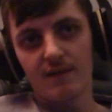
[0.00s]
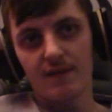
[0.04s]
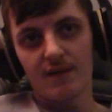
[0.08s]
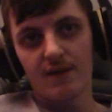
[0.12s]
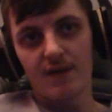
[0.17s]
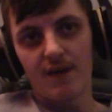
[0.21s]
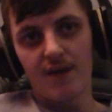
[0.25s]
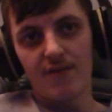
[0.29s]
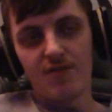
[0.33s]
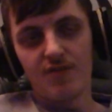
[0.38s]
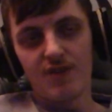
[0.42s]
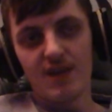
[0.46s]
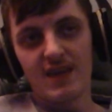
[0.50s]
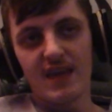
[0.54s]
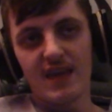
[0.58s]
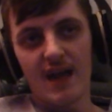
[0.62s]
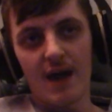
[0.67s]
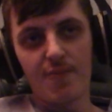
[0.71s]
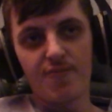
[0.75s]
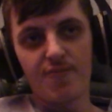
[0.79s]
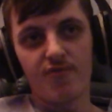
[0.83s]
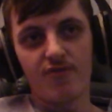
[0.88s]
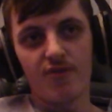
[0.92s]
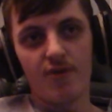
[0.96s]
a
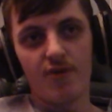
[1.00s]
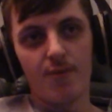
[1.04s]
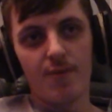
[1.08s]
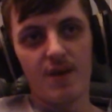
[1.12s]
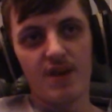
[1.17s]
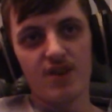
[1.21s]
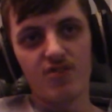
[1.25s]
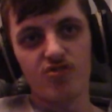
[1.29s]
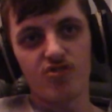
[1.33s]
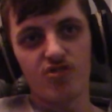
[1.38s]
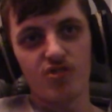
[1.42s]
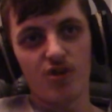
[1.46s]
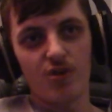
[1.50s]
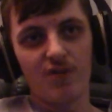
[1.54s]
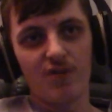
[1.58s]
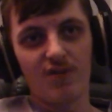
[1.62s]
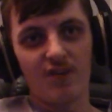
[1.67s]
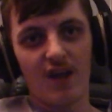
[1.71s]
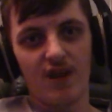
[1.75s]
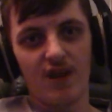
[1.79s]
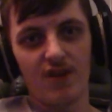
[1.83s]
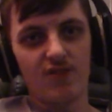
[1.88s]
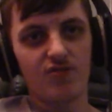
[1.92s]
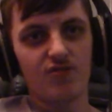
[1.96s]
recap for a binge show is
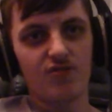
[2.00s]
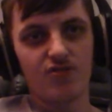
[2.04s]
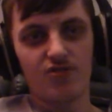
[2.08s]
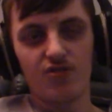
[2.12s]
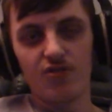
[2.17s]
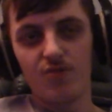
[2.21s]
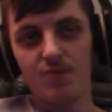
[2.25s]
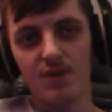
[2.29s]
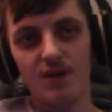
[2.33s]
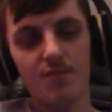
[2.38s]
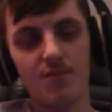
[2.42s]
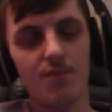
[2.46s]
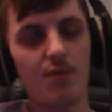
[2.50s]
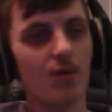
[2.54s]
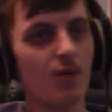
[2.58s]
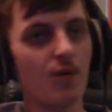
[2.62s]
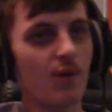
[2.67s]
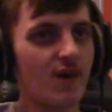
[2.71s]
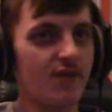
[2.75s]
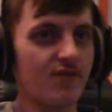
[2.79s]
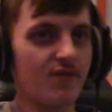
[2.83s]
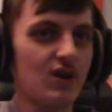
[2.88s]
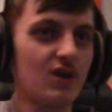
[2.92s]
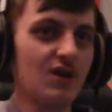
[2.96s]
kind of stupid, but
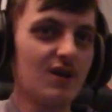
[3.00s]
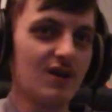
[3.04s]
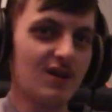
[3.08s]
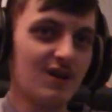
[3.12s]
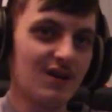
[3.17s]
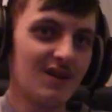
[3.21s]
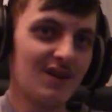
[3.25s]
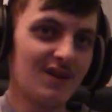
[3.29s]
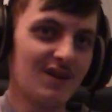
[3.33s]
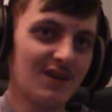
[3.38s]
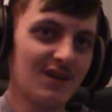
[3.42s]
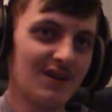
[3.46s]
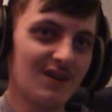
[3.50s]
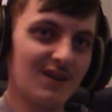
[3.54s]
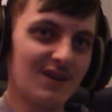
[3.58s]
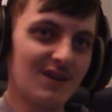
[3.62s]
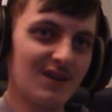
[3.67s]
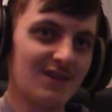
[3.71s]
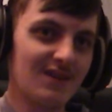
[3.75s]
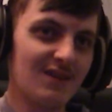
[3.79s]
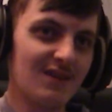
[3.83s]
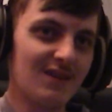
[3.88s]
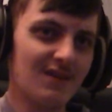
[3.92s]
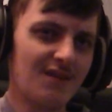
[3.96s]
whatever.
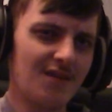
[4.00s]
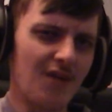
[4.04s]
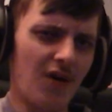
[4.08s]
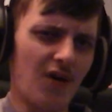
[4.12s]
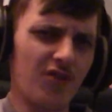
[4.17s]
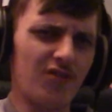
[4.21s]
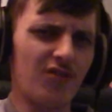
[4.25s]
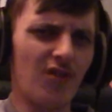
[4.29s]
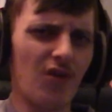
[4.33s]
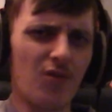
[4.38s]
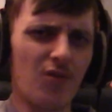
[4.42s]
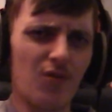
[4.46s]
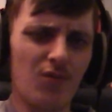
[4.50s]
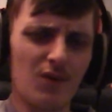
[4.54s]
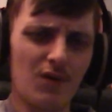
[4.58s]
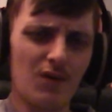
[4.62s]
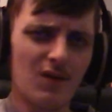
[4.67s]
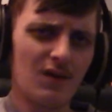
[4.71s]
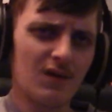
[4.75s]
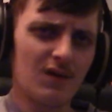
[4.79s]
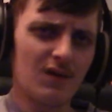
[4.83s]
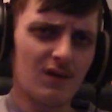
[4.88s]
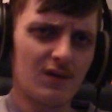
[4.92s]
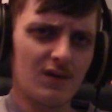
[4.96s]
Also,
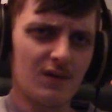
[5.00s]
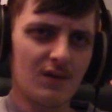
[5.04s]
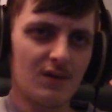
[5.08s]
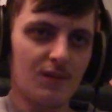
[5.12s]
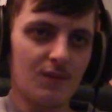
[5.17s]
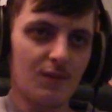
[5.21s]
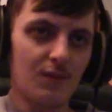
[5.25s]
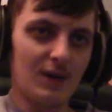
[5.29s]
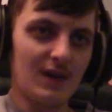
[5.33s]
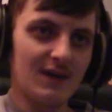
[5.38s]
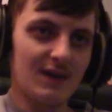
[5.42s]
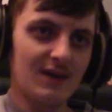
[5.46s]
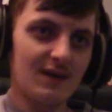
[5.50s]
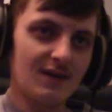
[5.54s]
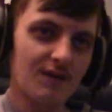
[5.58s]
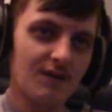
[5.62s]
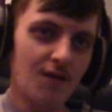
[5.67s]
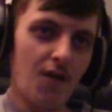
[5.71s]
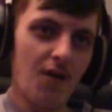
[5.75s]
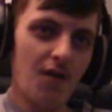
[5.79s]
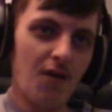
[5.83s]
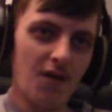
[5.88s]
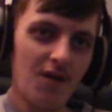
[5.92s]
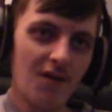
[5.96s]
what?
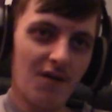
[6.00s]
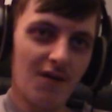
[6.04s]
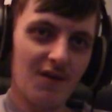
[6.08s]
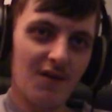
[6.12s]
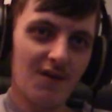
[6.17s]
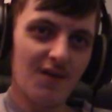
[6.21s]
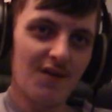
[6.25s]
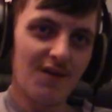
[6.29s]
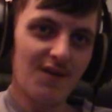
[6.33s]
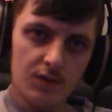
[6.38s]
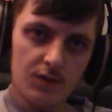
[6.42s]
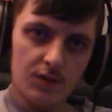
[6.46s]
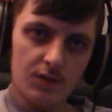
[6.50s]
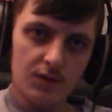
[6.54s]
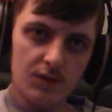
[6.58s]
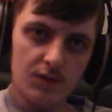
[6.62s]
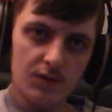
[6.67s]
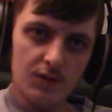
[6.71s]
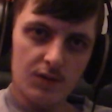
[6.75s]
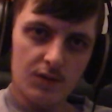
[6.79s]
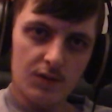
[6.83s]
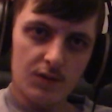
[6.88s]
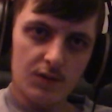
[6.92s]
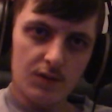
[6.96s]

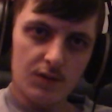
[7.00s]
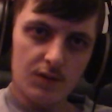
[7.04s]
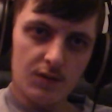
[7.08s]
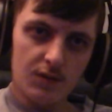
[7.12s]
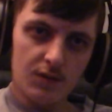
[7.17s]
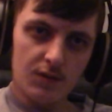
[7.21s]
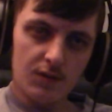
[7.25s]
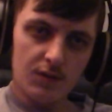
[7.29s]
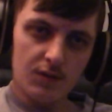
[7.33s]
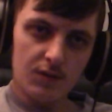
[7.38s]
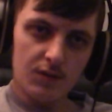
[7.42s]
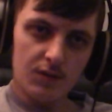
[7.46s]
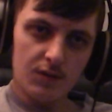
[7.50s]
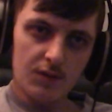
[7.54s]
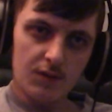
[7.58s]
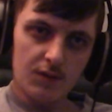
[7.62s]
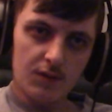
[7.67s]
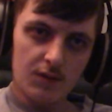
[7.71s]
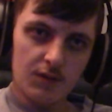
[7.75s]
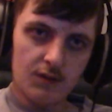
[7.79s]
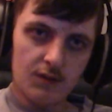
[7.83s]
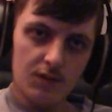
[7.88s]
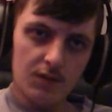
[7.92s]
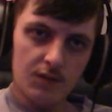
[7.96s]

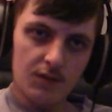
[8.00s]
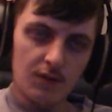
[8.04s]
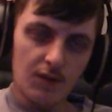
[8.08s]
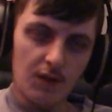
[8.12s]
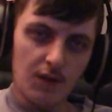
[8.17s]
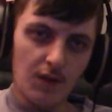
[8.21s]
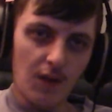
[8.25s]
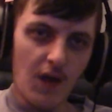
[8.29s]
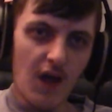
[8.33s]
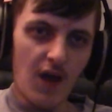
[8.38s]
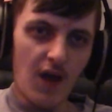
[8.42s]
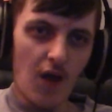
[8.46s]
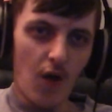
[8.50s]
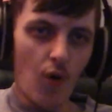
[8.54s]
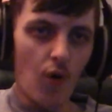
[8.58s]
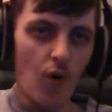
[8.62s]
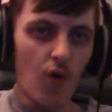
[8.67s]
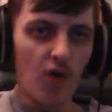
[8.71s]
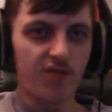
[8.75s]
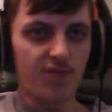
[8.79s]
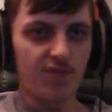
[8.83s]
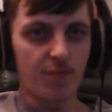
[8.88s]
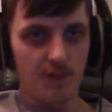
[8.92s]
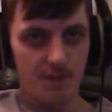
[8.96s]
The White
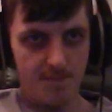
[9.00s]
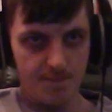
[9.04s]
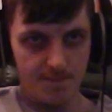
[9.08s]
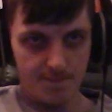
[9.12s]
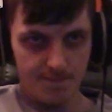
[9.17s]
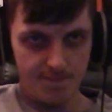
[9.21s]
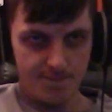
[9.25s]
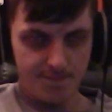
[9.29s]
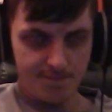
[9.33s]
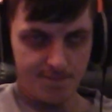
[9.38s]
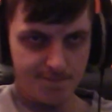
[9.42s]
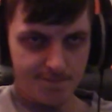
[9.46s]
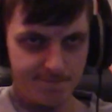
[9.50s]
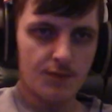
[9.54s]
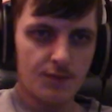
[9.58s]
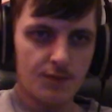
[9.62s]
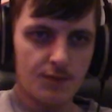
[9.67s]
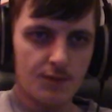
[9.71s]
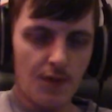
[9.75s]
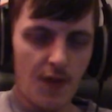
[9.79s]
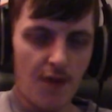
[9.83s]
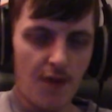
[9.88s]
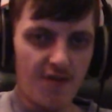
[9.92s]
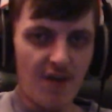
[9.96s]
Horseman.
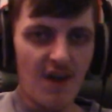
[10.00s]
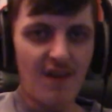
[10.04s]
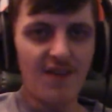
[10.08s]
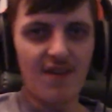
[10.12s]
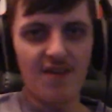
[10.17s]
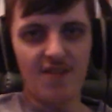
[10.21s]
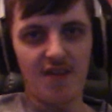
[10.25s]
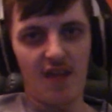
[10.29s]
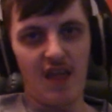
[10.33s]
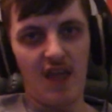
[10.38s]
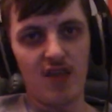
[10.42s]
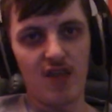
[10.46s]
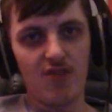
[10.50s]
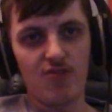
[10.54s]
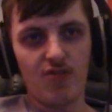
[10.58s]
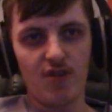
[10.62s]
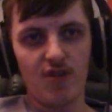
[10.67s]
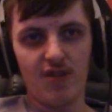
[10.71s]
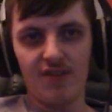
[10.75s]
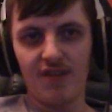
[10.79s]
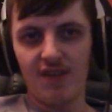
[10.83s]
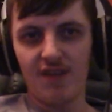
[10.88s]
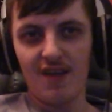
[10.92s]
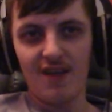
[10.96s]
I find this
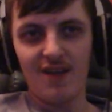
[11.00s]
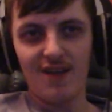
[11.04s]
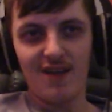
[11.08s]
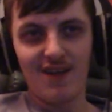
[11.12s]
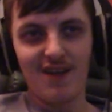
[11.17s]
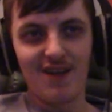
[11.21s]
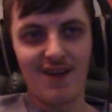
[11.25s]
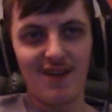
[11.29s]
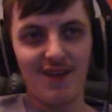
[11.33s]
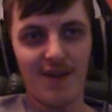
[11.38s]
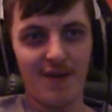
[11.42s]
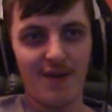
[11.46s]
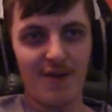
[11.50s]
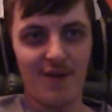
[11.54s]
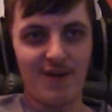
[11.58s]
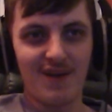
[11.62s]
interesting. Like,